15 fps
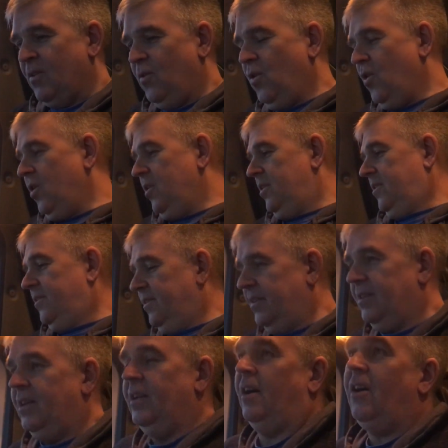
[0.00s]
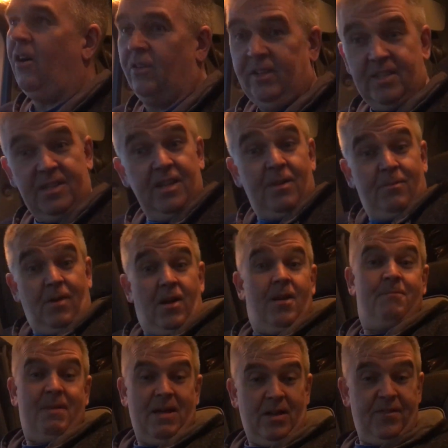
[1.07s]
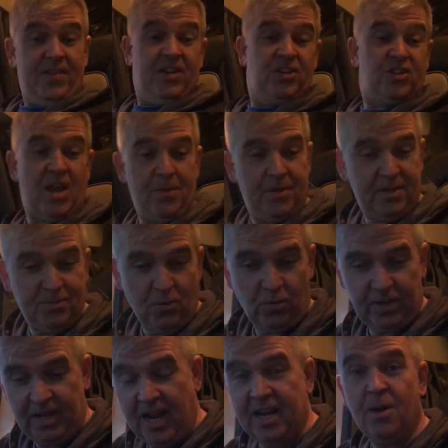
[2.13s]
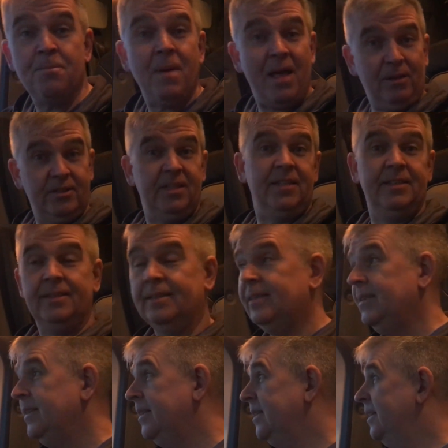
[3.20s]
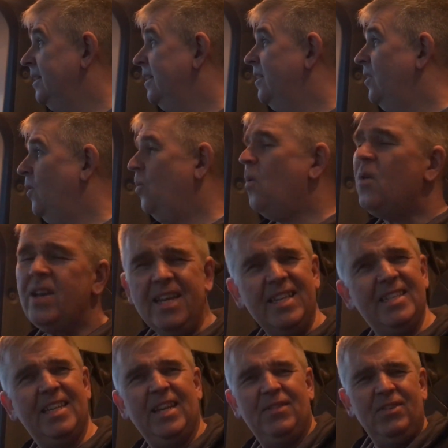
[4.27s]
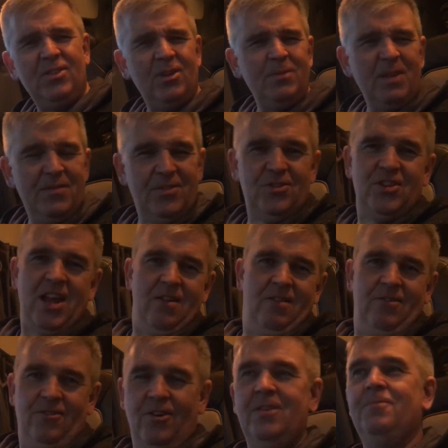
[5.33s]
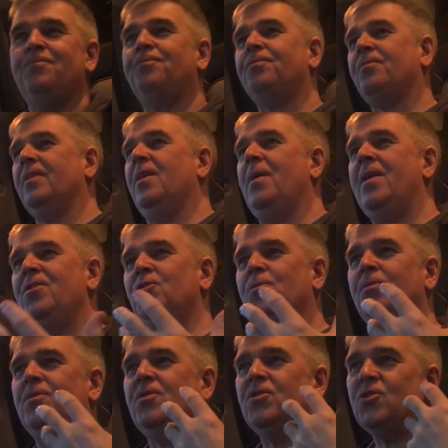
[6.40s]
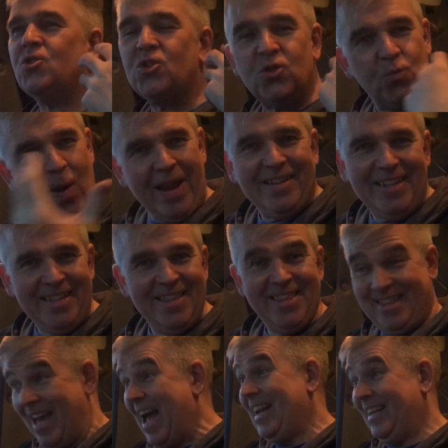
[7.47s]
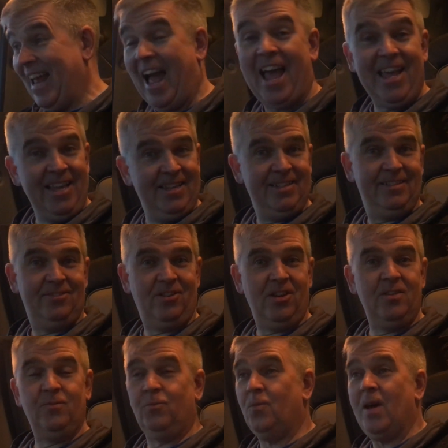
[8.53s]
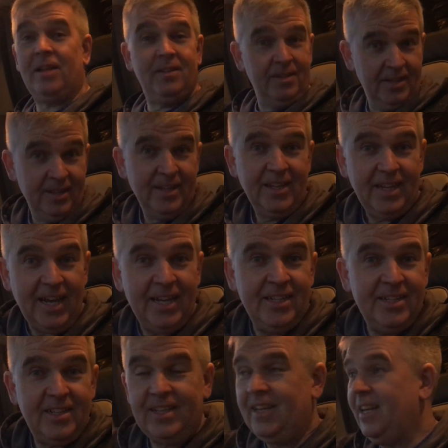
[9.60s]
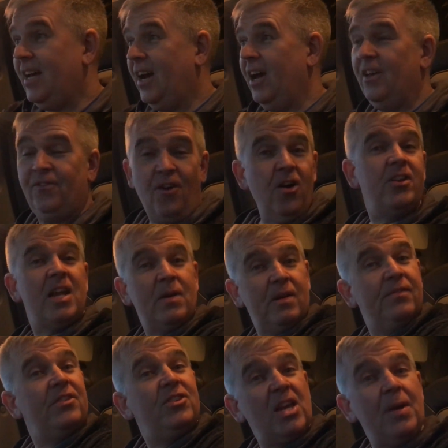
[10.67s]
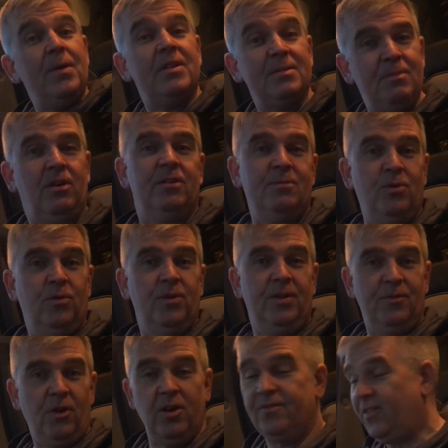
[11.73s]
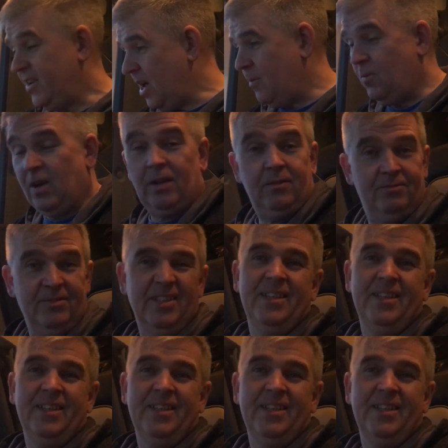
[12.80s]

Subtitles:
Oh, honestly, I am melting. I've had a shower this morning and I'm melting. What is it? Every time you have a shower, right, you end up sweating that day, right? Well, and if I don't have a shower tomorrow morning, right, for that, well,